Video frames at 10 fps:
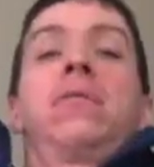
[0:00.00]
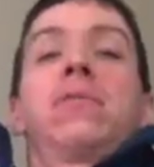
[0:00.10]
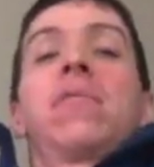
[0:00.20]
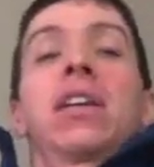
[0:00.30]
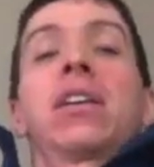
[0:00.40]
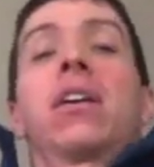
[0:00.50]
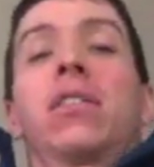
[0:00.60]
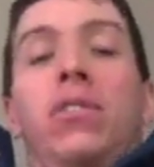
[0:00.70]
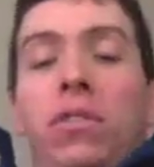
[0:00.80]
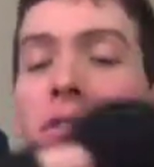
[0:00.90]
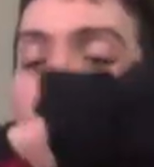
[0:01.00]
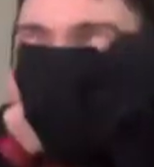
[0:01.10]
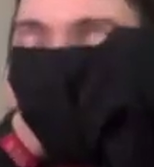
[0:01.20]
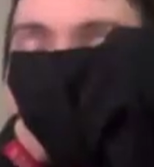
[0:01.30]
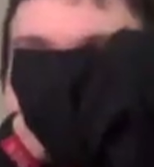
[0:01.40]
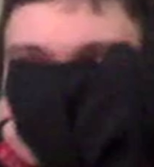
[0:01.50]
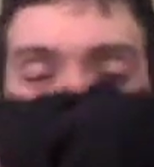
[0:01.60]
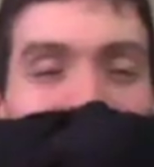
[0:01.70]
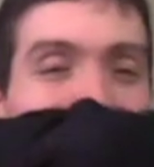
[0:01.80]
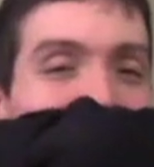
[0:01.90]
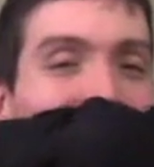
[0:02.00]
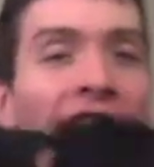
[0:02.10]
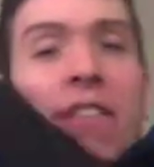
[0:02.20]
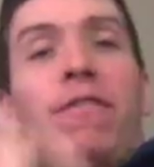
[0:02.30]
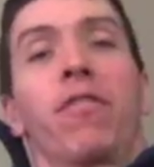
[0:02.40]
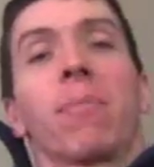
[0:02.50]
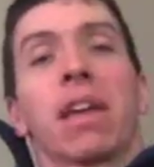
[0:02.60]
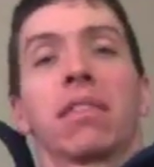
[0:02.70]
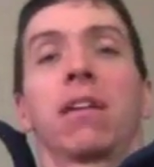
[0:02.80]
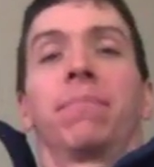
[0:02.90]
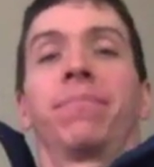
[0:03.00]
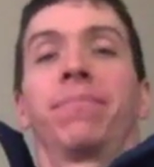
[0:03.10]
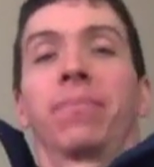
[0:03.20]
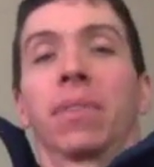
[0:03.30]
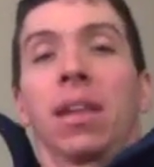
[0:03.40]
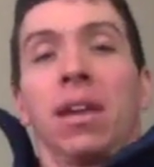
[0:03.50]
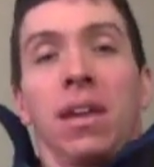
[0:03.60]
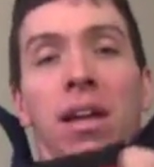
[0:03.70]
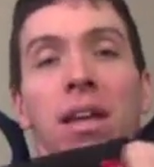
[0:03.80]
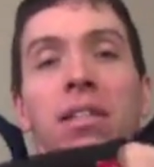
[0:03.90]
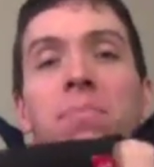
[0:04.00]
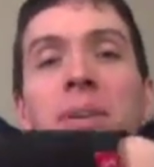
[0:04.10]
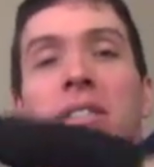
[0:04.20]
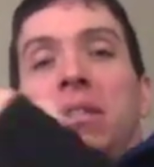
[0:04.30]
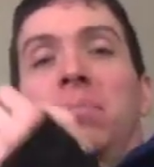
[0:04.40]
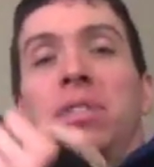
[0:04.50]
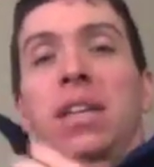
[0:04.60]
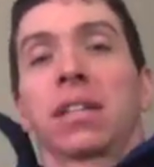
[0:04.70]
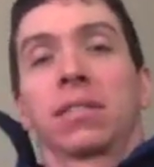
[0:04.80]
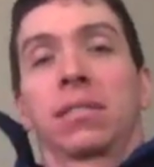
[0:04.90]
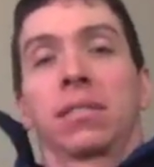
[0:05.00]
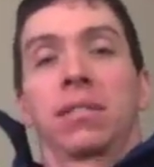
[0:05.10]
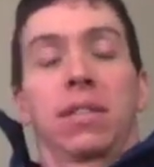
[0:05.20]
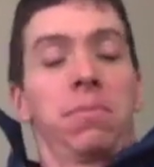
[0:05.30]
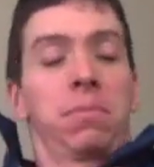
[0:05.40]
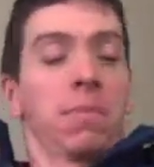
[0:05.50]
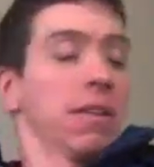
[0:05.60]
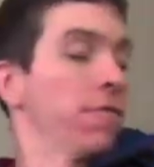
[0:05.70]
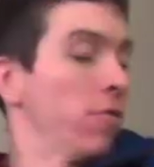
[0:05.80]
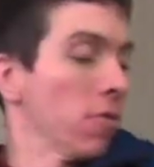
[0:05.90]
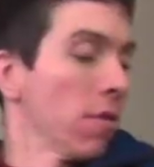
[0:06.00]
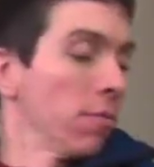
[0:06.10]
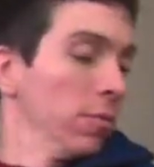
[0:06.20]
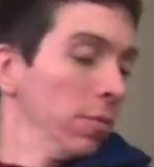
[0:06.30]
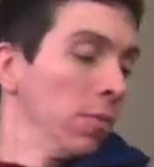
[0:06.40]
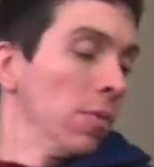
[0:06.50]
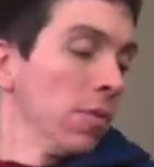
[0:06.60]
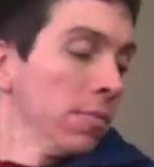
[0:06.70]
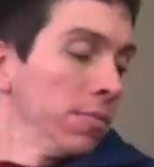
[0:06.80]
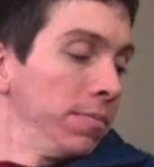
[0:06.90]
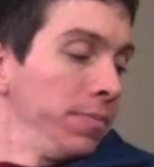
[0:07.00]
So I cut a hole for my thumb, and this basically protects and keeps my forearm warm.